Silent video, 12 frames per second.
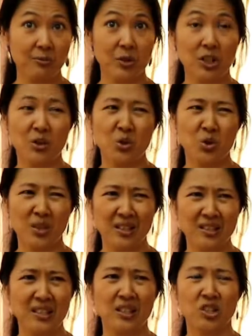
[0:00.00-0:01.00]
which I usually
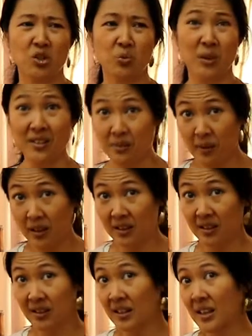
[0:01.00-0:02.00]
teach once a
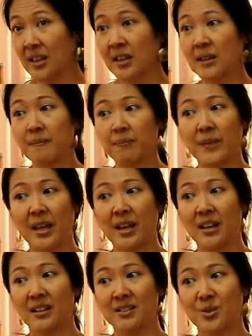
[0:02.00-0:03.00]
month.
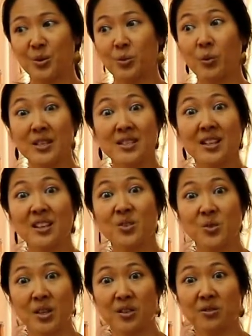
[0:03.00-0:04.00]
And so in 1 day
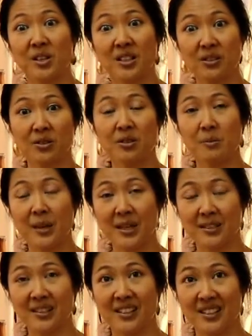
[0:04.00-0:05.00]
you can already learn the
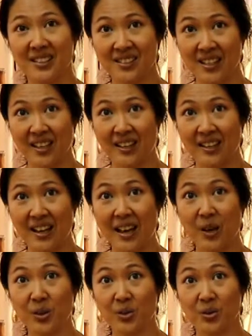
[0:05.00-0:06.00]
basics and
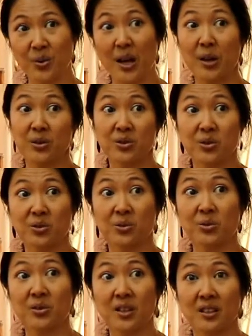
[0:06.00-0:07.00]
how to do
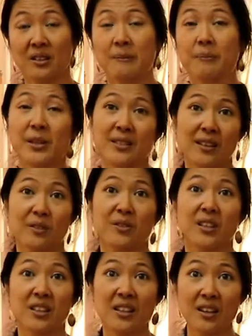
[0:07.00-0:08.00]
the
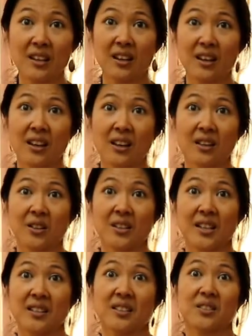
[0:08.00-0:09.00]
self-healing,
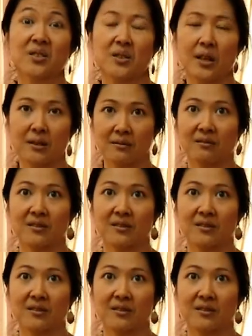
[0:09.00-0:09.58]
connecting to that